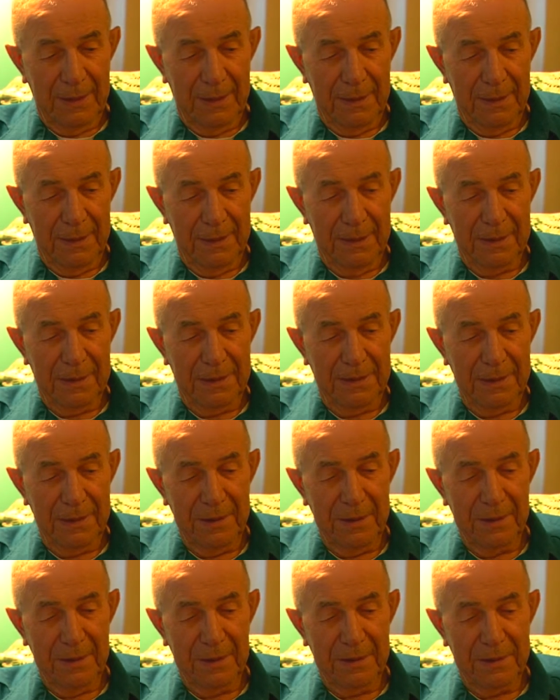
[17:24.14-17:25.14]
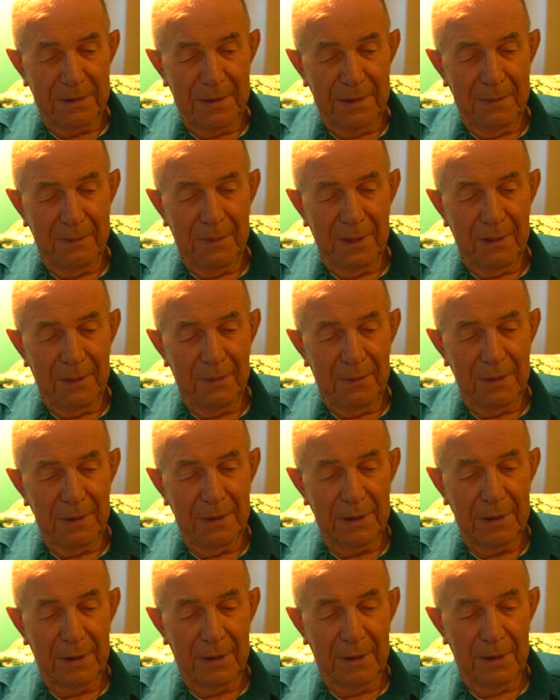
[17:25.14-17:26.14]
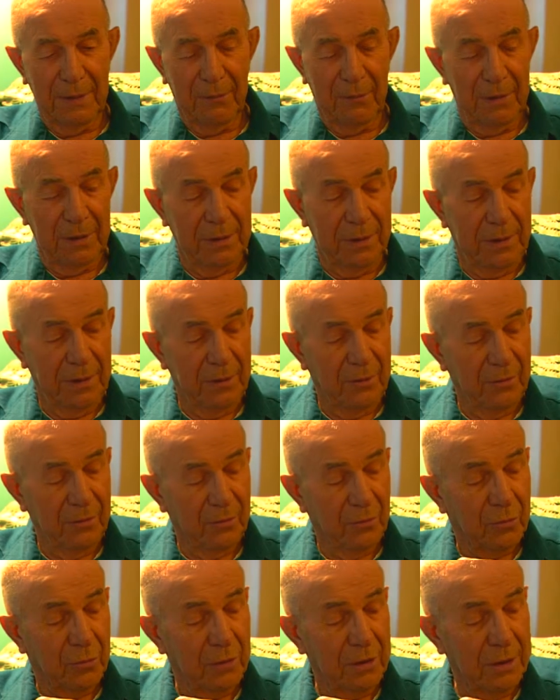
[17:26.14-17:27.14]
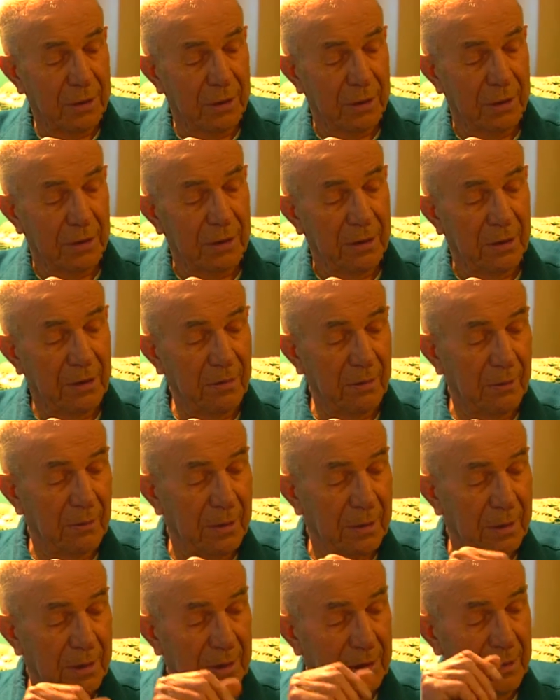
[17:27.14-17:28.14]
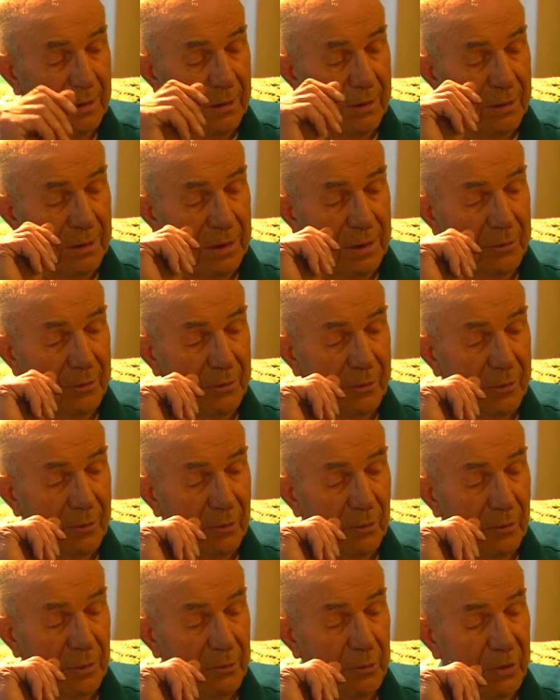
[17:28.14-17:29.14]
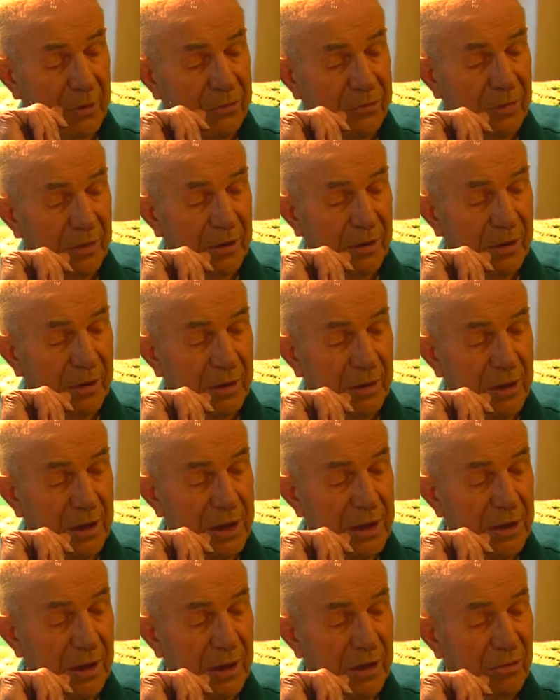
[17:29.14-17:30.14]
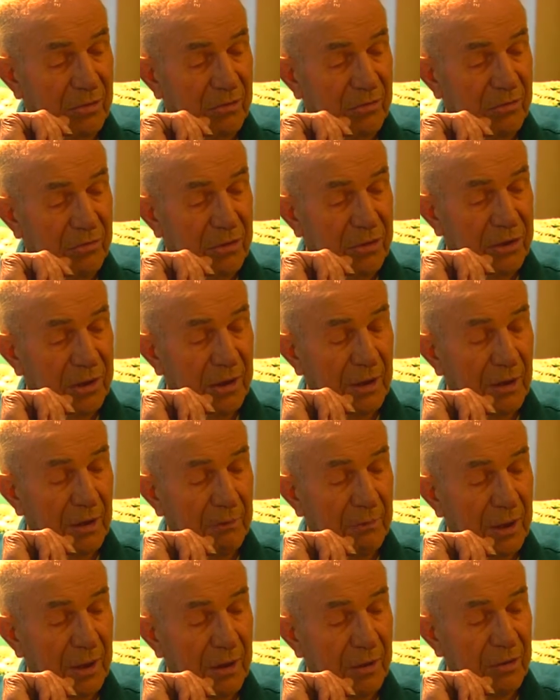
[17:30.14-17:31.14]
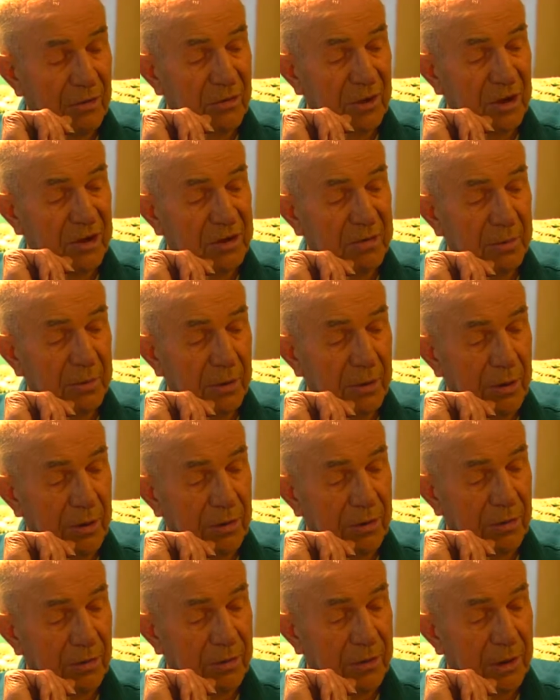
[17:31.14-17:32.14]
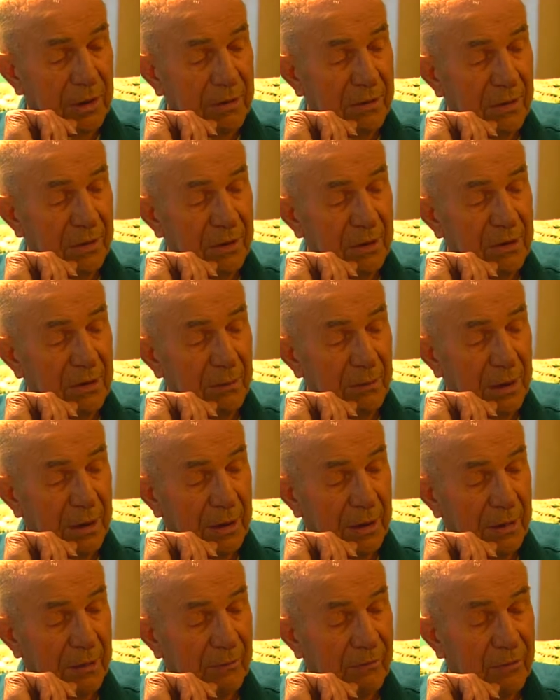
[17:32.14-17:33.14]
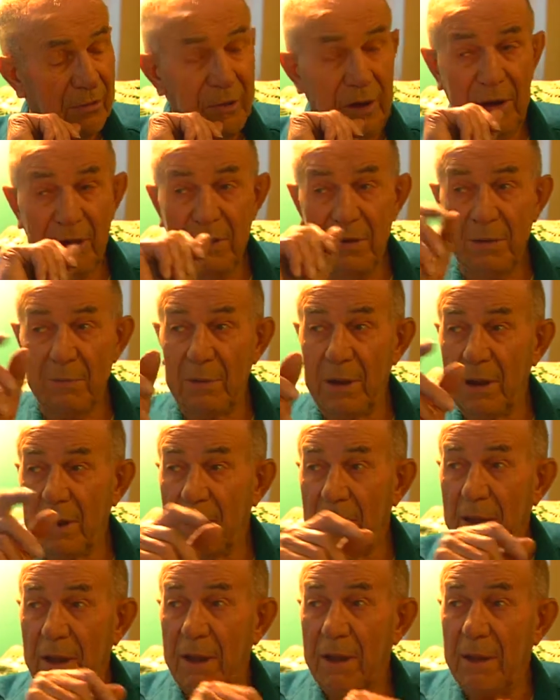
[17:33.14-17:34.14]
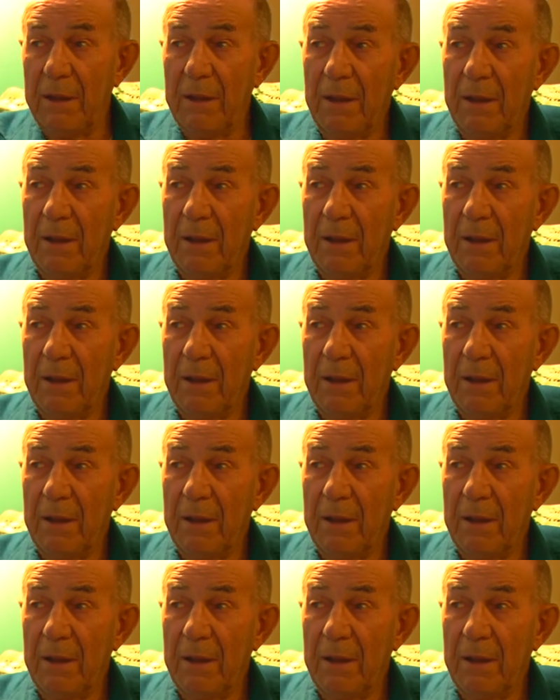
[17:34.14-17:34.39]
I'll tell you about one guy when he was working in another mine, and he was, when we were sitting and eating, he'd tell him about his experiences down another mine for NWI.